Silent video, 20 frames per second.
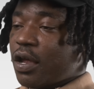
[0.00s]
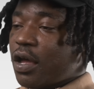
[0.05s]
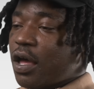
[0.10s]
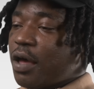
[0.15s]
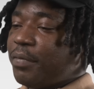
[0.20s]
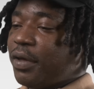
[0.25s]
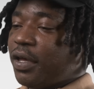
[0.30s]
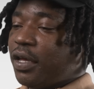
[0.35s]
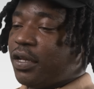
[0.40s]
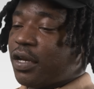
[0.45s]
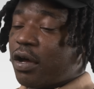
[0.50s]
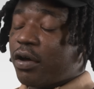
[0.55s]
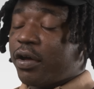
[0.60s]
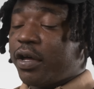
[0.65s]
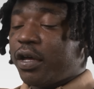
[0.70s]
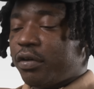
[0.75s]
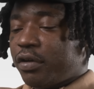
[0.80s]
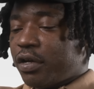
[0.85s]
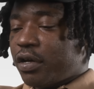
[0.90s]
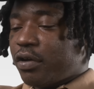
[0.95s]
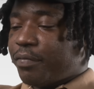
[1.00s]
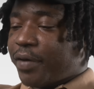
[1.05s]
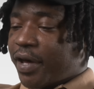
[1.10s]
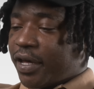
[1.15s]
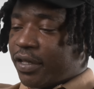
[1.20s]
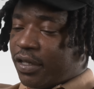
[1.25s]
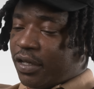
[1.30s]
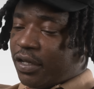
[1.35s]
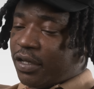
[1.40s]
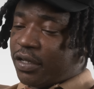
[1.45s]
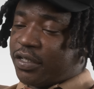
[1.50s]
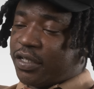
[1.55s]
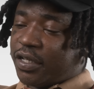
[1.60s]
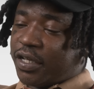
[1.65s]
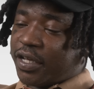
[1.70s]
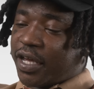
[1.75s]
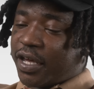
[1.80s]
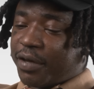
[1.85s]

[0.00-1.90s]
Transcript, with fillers: I mean, no, hell no. Back then, shit,